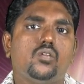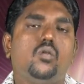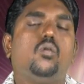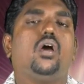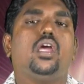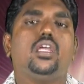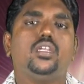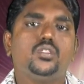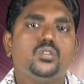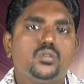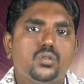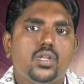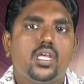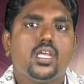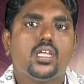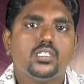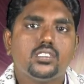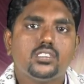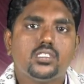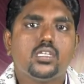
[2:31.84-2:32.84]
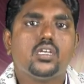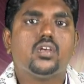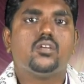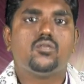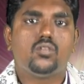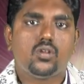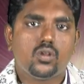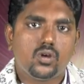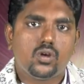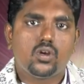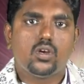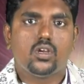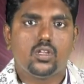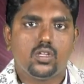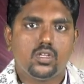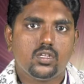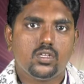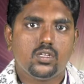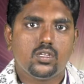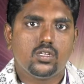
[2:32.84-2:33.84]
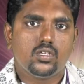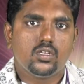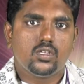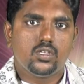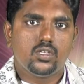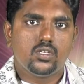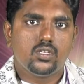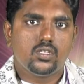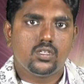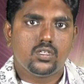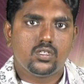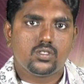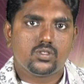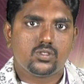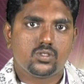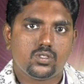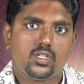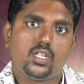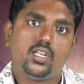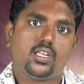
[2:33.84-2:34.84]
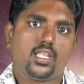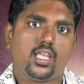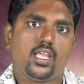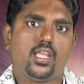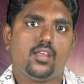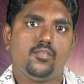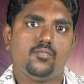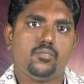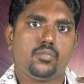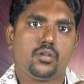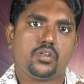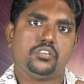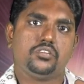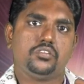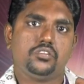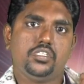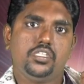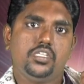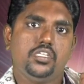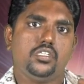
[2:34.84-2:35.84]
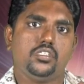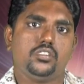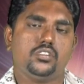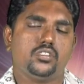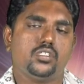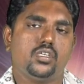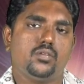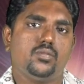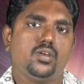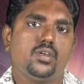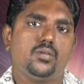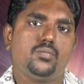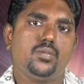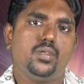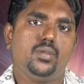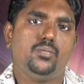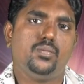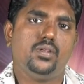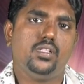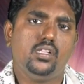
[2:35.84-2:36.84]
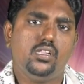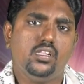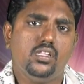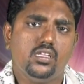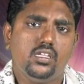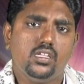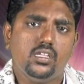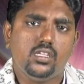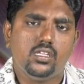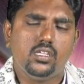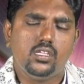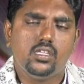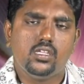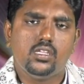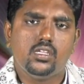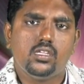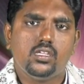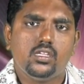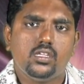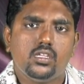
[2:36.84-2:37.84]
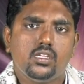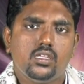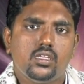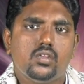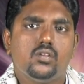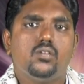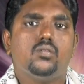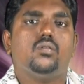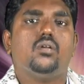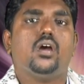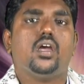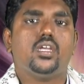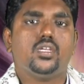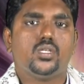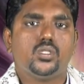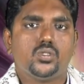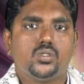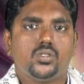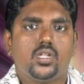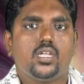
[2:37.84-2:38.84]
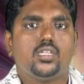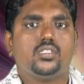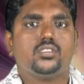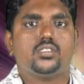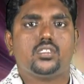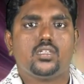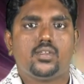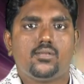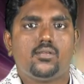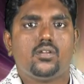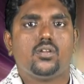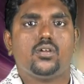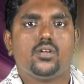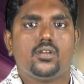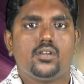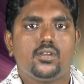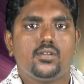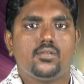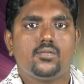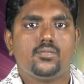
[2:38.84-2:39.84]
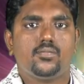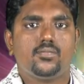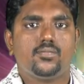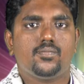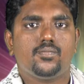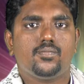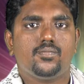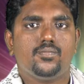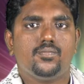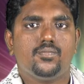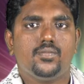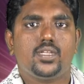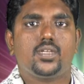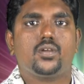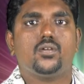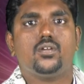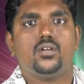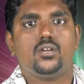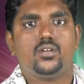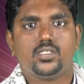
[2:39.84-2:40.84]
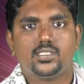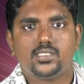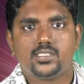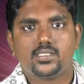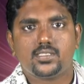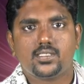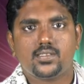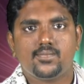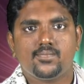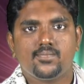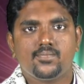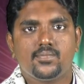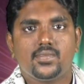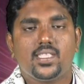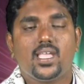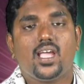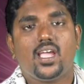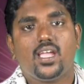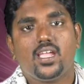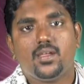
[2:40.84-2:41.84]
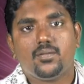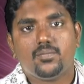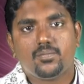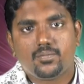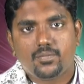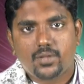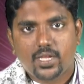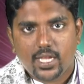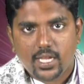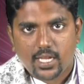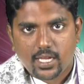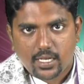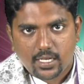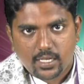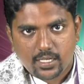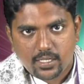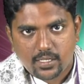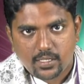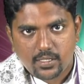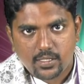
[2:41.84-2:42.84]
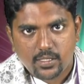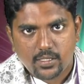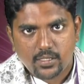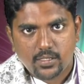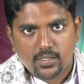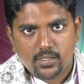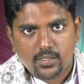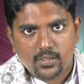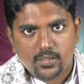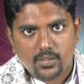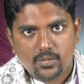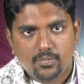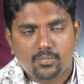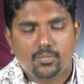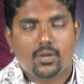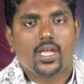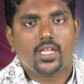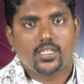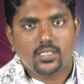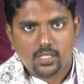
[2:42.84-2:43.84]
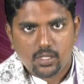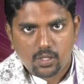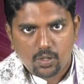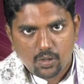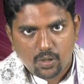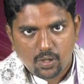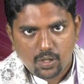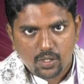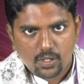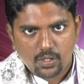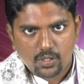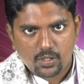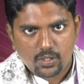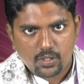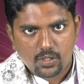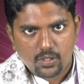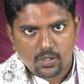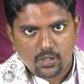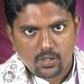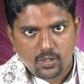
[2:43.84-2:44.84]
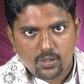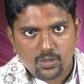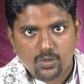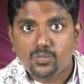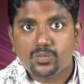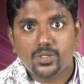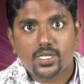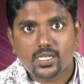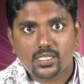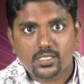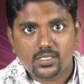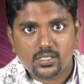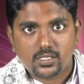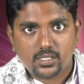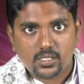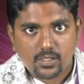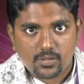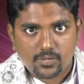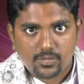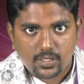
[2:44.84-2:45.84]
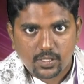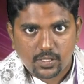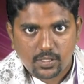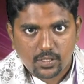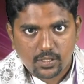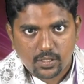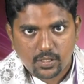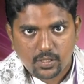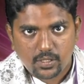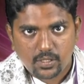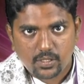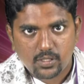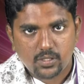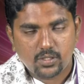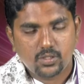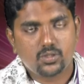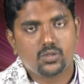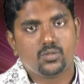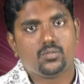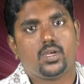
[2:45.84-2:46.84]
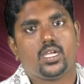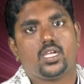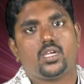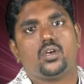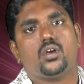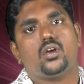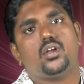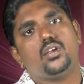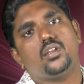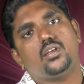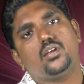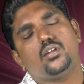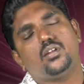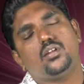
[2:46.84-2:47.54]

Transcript: Why should I serve Lord? So that I have prestige among people. Why should I serve Lord? Because I am made by the Lord to be a servant to my God.